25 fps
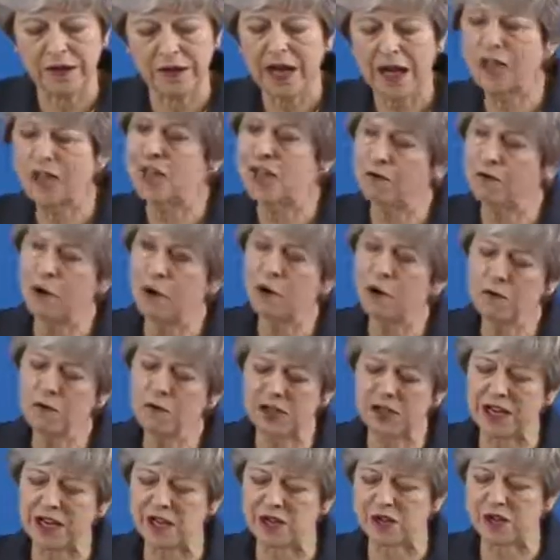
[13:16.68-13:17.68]
And
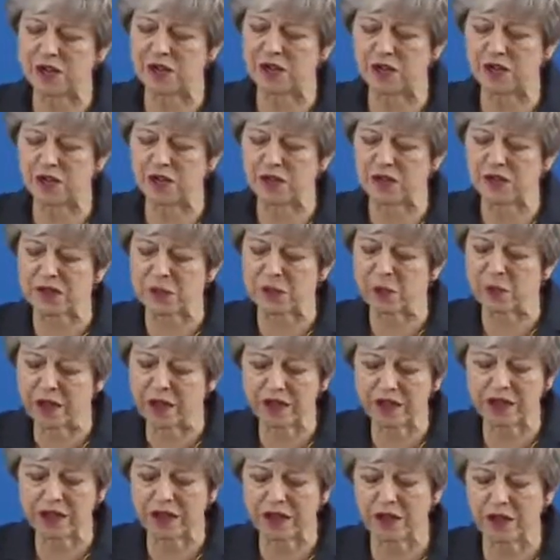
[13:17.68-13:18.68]
devolved legislators
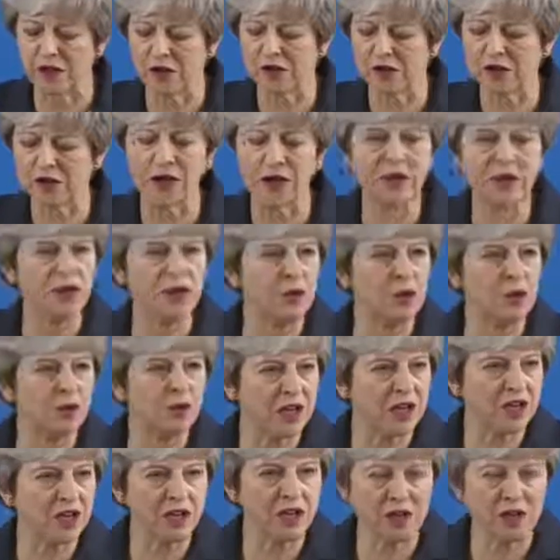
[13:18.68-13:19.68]
working alongside a
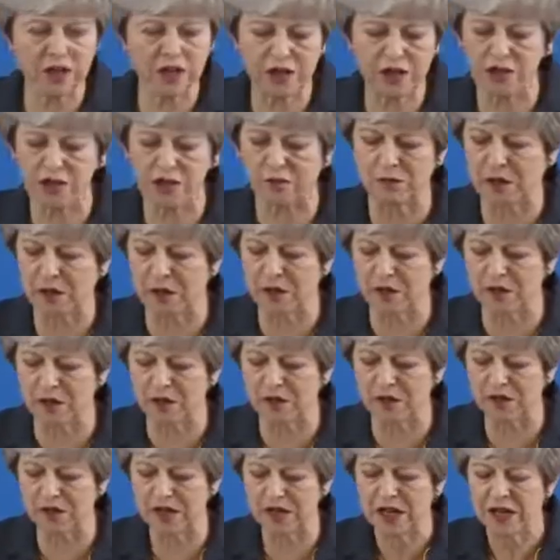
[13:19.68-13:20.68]
United Kingdom
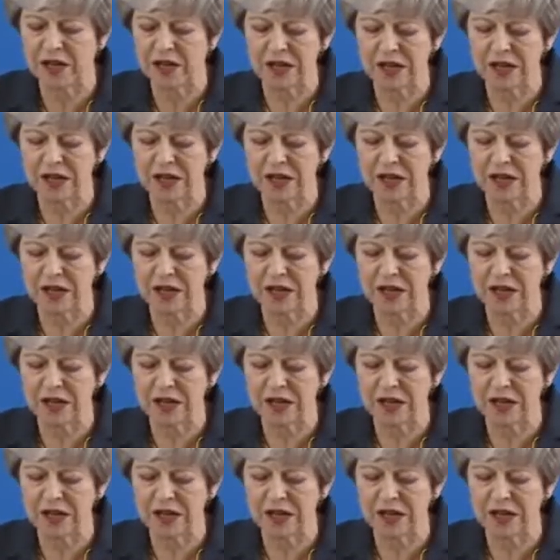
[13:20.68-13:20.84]
Parliament